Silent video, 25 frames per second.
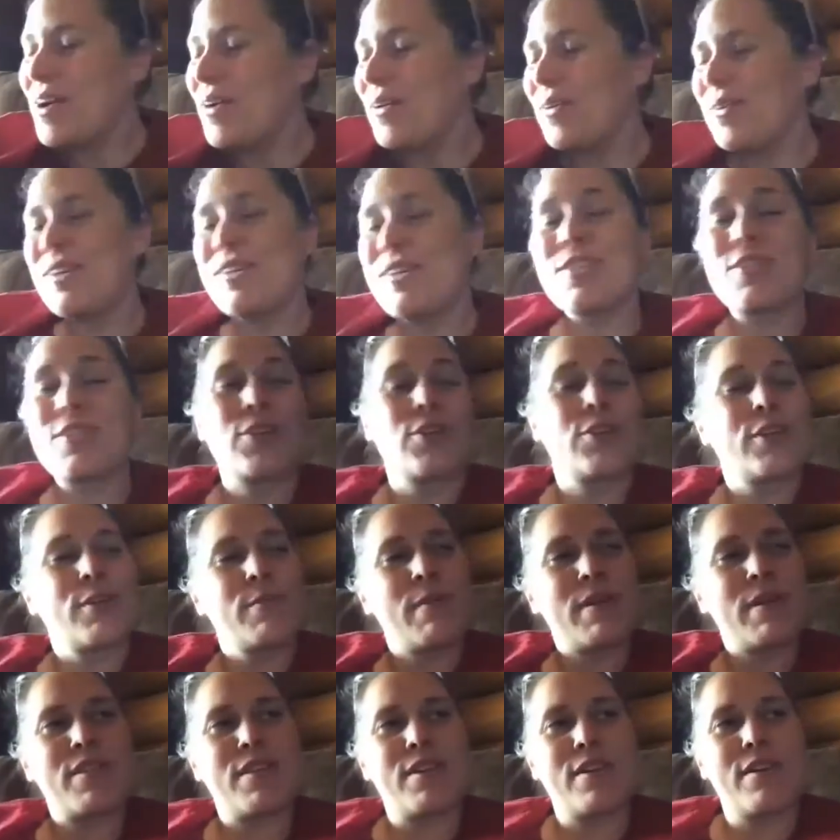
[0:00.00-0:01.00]
Well, you just learned
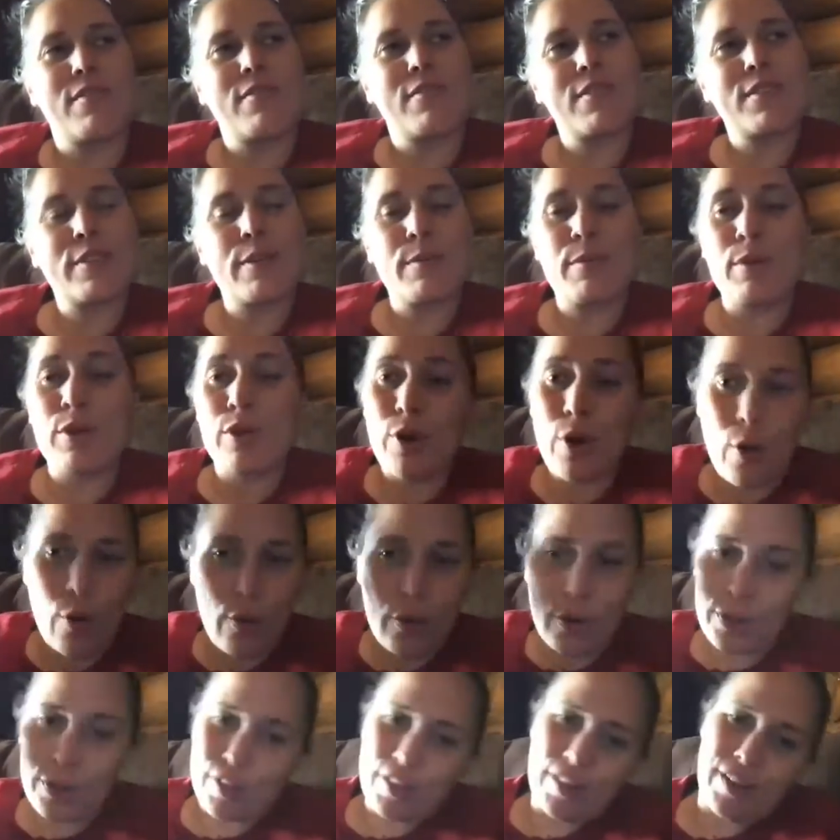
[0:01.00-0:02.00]
about the
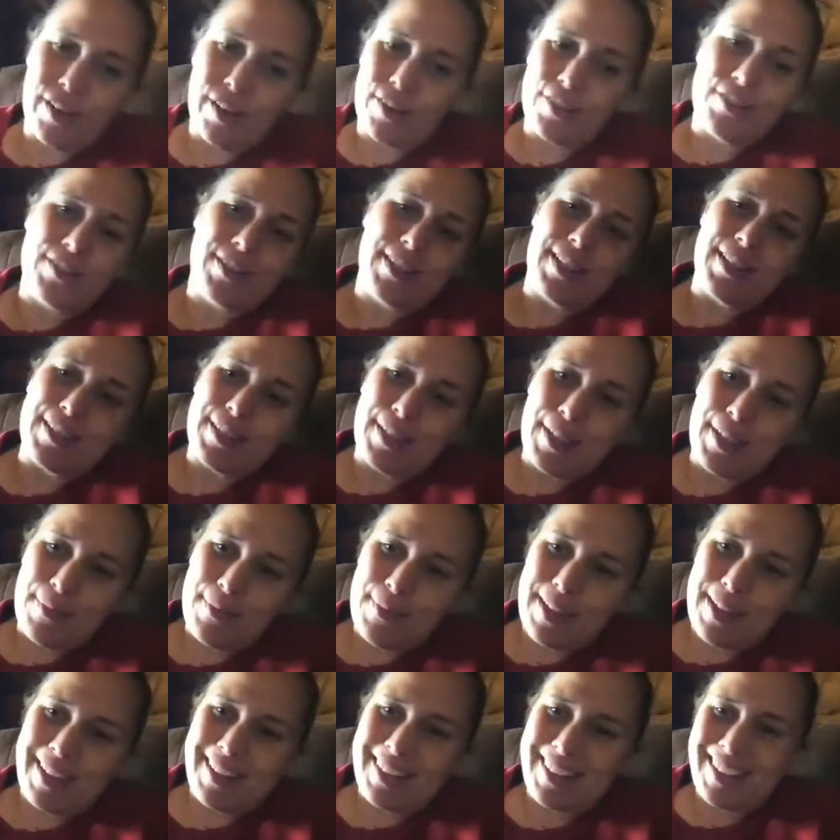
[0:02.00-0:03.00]
vestibulocochlear
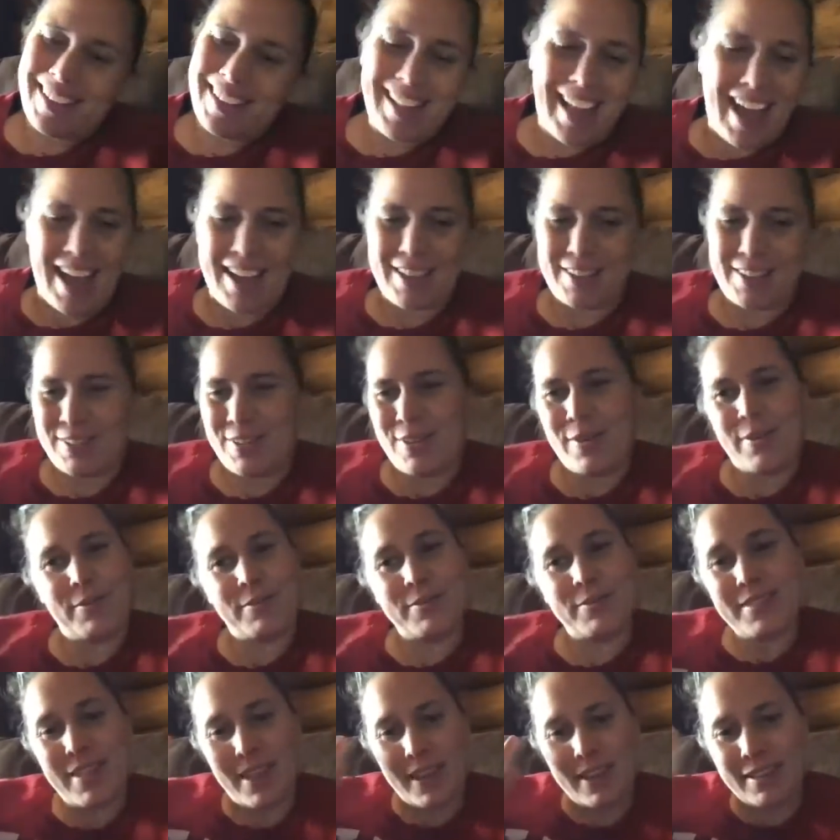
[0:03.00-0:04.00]
system in class, so
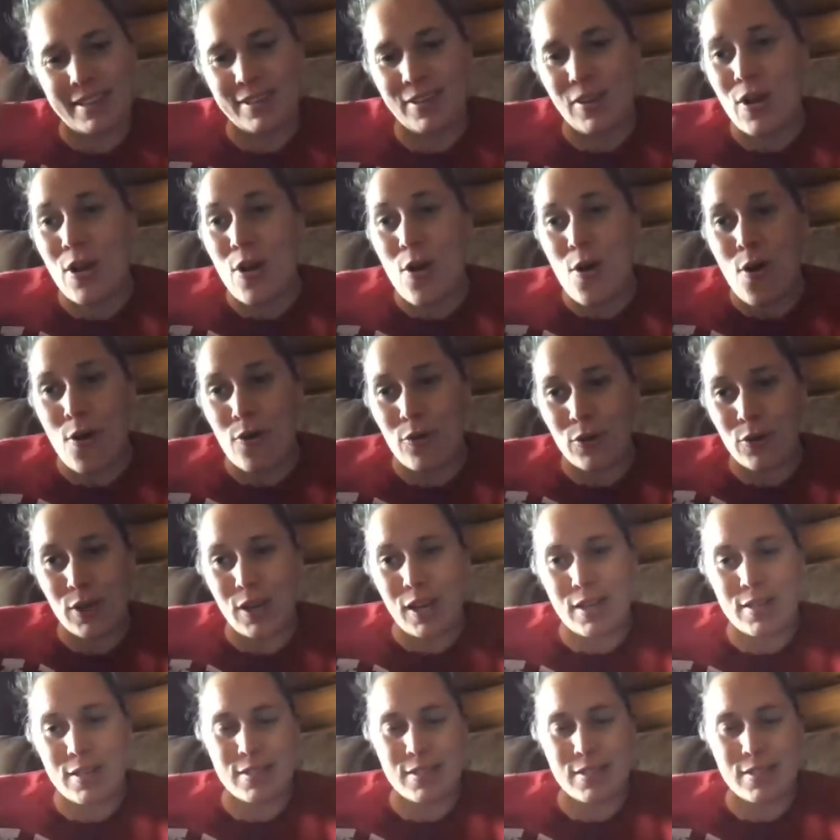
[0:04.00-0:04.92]
it's like hopefully you guys,